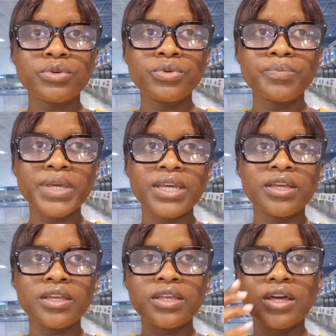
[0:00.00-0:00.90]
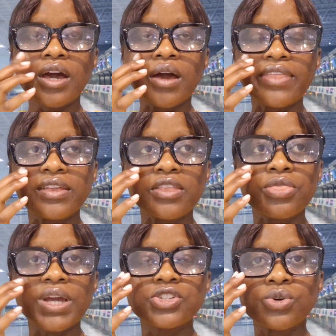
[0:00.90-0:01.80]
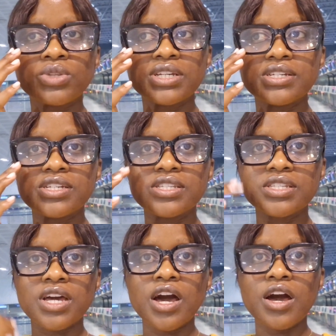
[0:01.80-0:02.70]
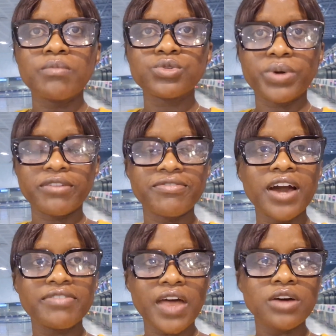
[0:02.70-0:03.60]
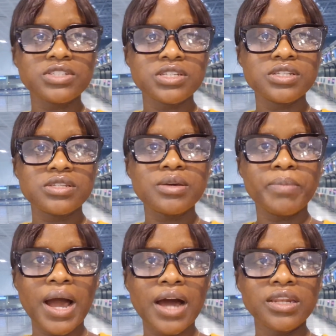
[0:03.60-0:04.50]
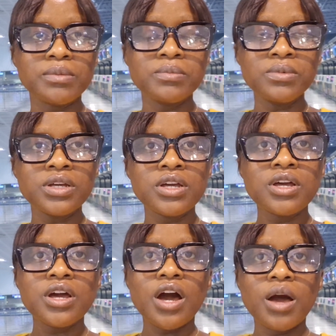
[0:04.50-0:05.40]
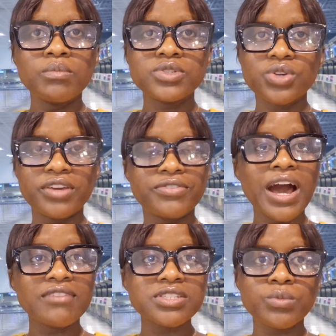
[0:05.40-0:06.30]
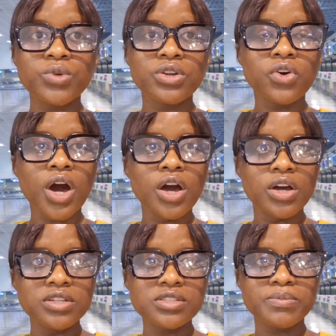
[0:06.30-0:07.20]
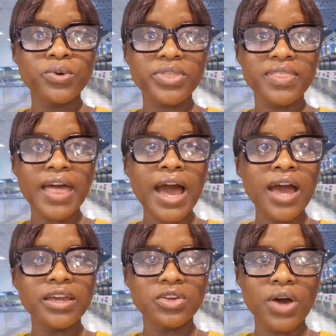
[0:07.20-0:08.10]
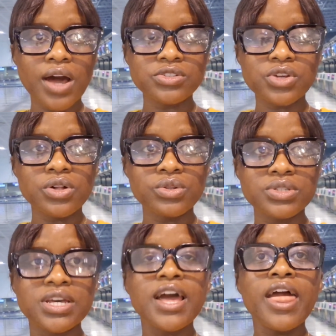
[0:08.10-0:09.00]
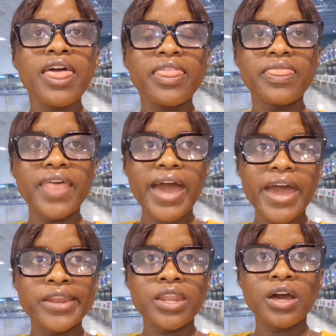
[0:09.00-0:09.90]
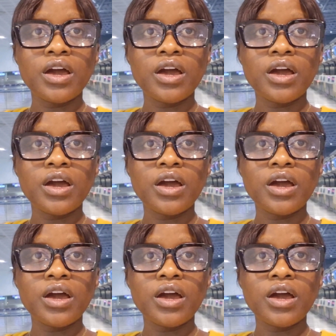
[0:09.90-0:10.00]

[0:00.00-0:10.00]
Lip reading: be I think the threshold is 25,000 per annum. So if you have someone who earns more than that in your household, then